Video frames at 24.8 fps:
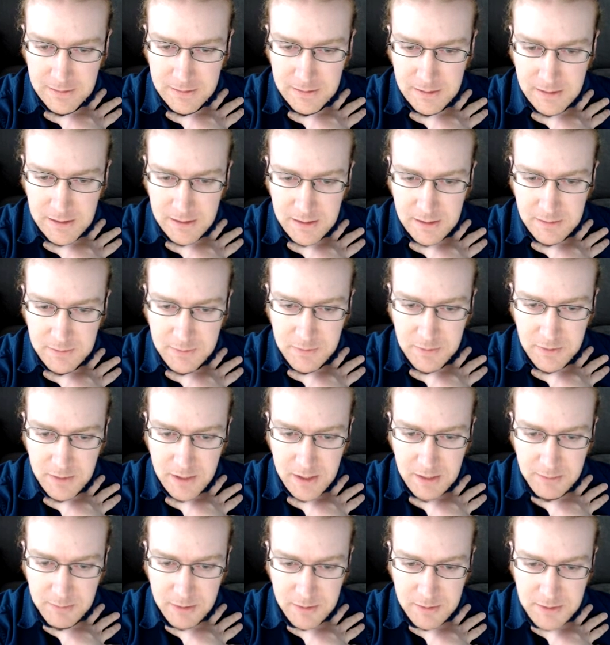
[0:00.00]
You know, I
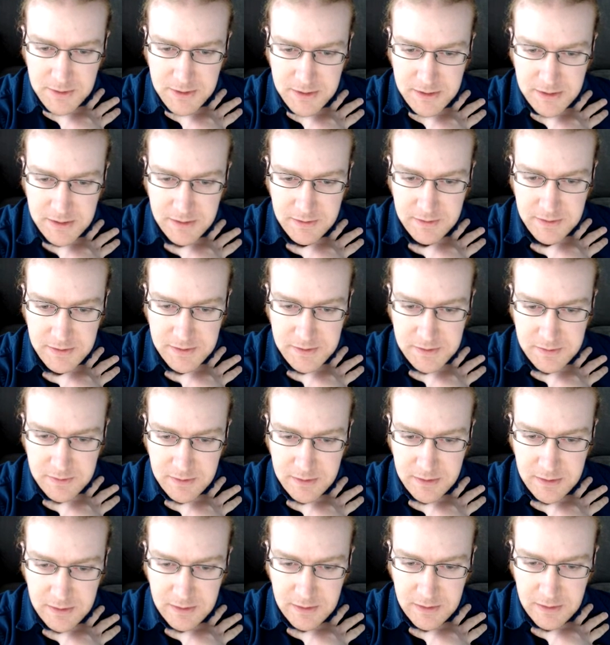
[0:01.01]
probably should have done this one
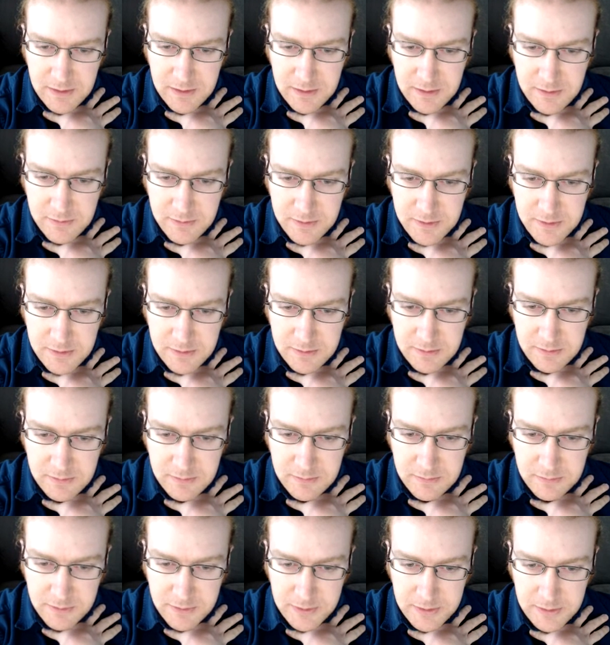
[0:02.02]
and then that one,
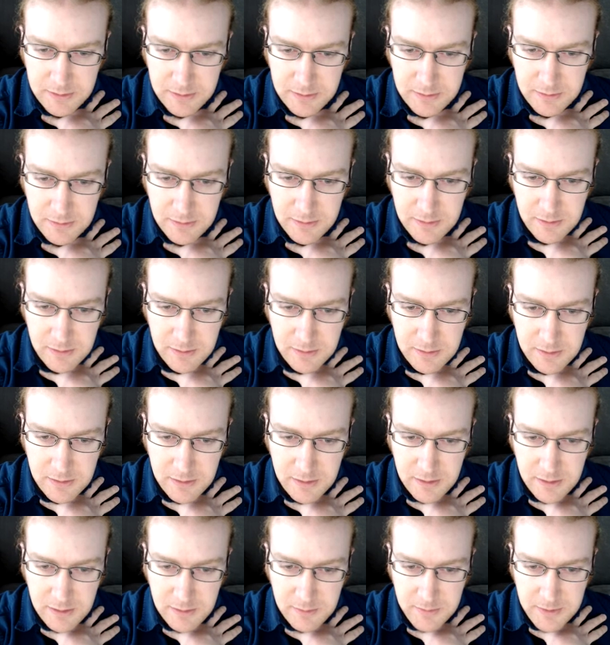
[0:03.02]
but
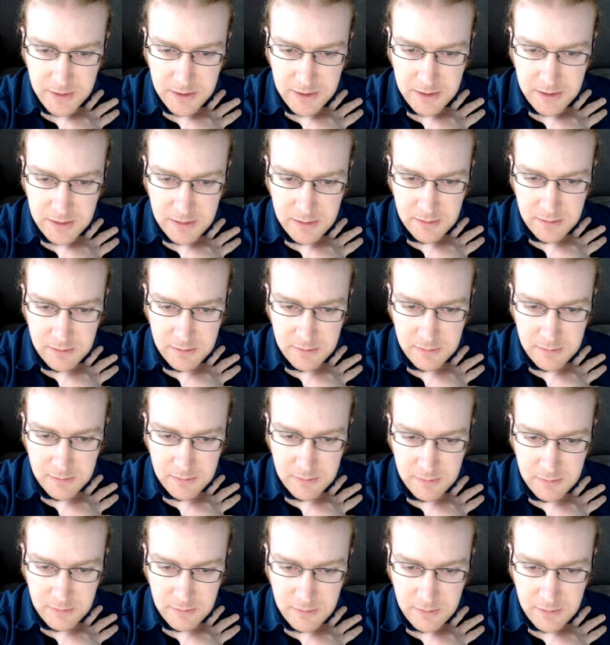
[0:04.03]
I can
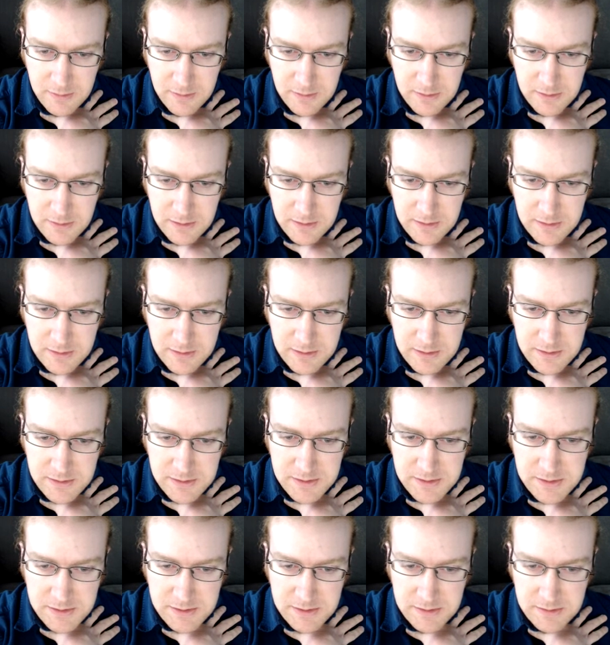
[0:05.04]
get
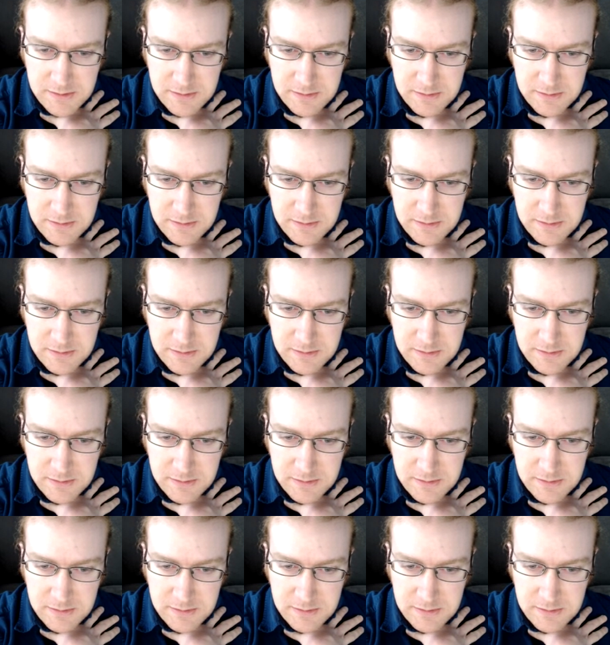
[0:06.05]
this.